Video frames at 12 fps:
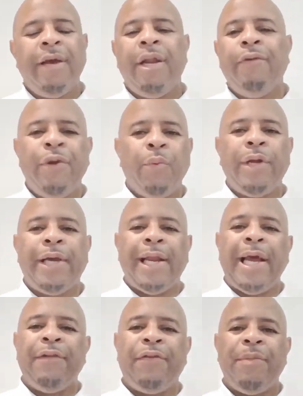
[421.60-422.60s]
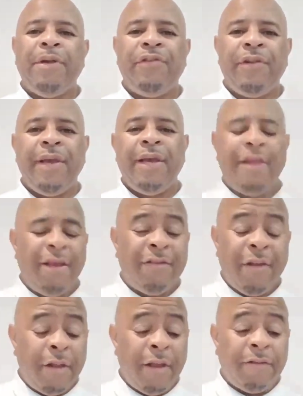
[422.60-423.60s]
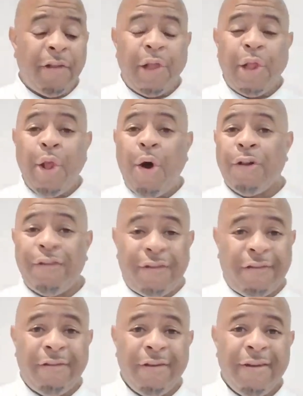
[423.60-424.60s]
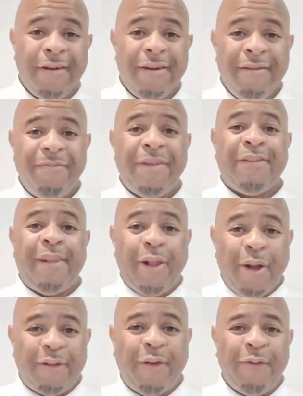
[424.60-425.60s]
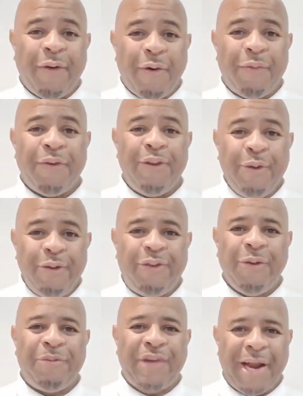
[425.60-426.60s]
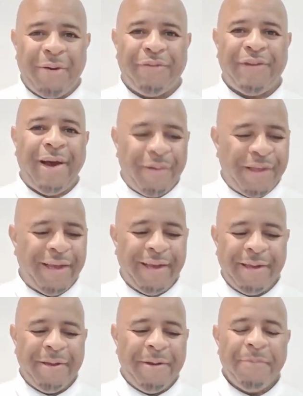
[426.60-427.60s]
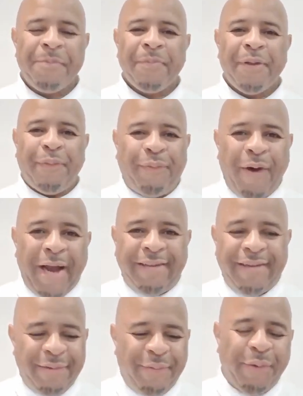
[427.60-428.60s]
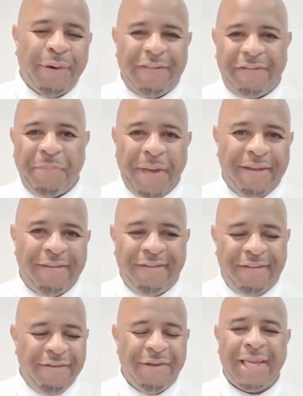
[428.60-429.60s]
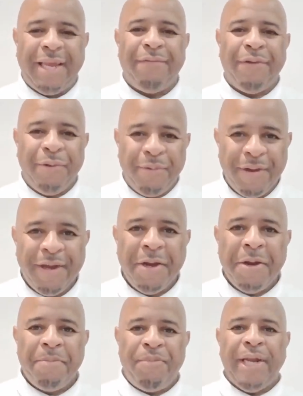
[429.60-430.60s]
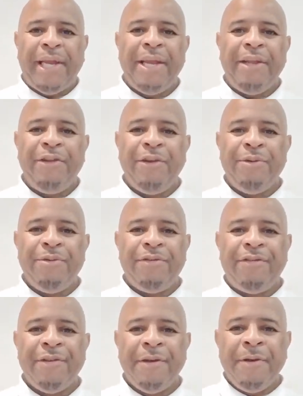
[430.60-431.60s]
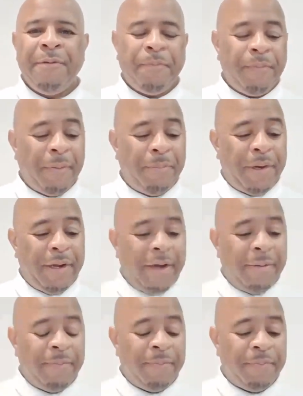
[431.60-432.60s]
You know, if you want to get that information, there's lots of YouTube channels out there fighting for the space to give you breaking news. But I